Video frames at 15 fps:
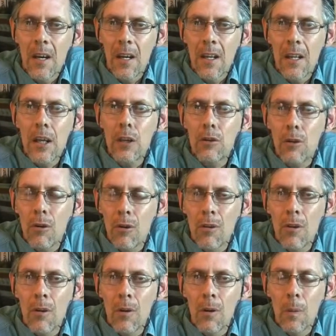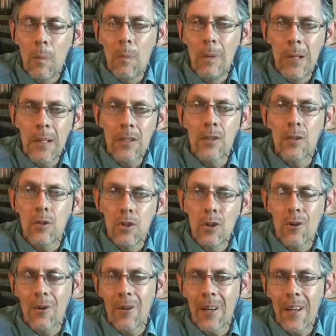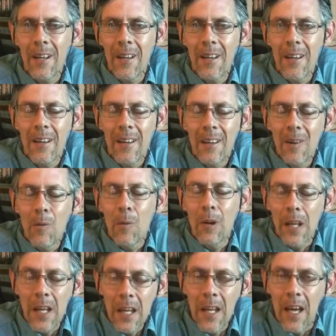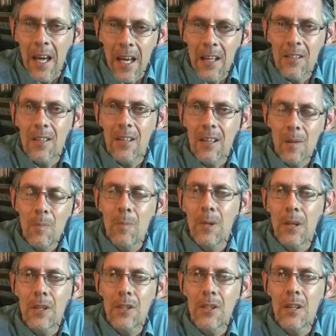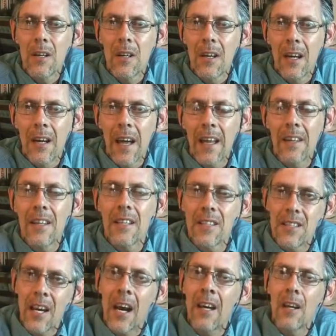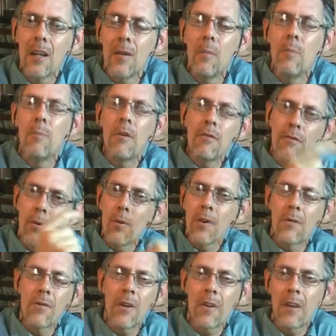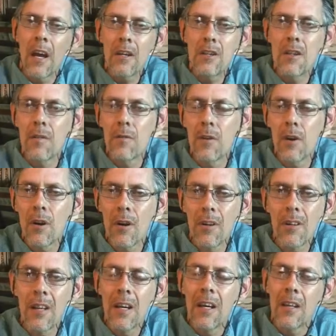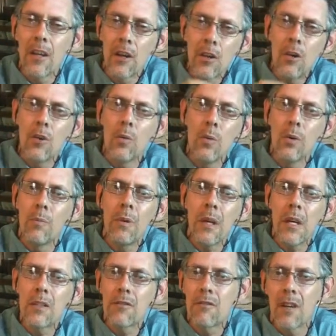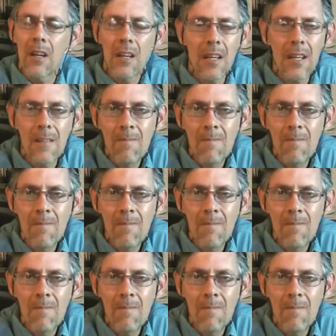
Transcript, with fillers: eternal bliss and joy in what He has accomplished and decided before the foundation of the earth that you would be His friend.